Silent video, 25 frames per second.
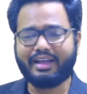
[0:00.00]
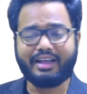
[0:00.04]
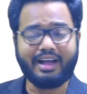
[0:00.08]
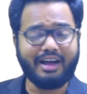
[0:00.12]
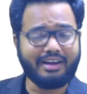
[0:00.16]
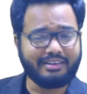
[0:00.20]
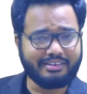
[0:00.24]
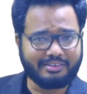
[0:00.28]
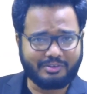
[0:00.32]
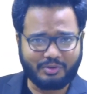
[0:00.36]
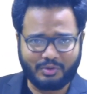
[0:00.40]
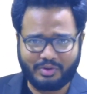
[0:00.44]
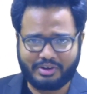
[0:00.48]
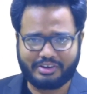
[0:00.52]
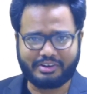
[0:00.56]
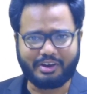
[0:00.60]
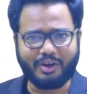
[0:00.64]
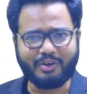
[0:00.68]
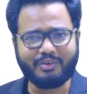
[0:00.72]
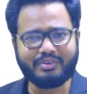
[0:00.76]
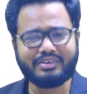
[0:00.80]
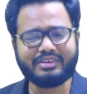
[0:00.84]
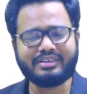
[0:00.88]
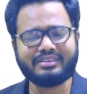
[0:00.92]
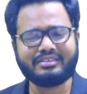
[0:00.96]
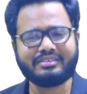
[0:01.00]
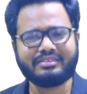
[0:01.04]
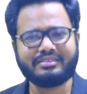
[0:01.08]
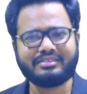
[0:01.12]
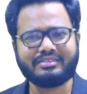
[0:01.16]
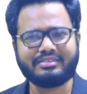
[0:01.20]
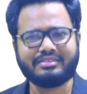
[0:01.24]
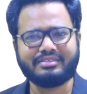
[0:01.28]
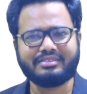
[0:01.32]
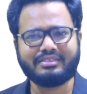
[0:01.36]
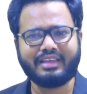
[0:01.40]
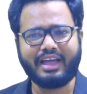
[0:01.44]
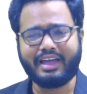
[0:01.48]
can't rule it out
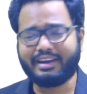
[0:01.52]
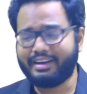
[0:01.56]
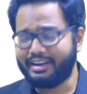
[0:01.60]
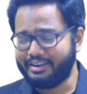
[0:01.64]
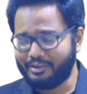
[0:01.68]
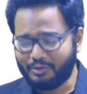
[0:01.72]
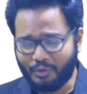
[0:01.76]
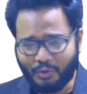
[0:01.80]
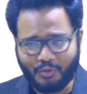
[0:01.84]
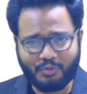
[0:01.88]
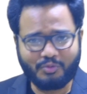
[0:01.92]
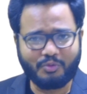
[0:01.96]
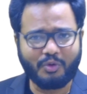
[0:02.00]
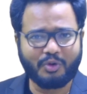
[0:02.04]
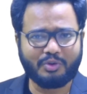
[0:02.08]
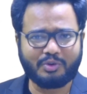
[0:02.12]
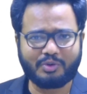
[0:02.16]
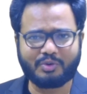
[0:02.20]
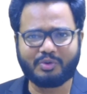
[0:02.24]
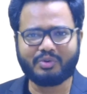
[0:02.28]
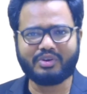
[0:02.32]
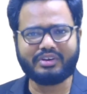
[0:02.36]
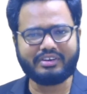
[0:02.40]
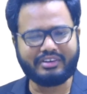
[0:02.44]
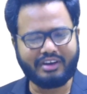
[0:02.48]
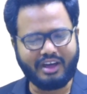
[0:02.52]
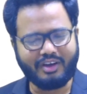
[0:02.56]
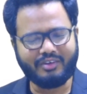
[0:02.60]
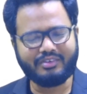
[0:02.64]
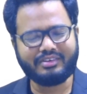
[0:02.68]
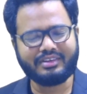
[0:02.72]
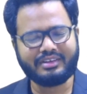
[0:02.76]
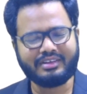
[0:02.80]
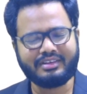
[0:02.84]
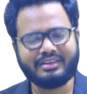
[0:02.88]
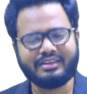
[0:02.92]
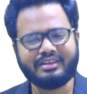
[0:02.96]
and I don't want to rule it out.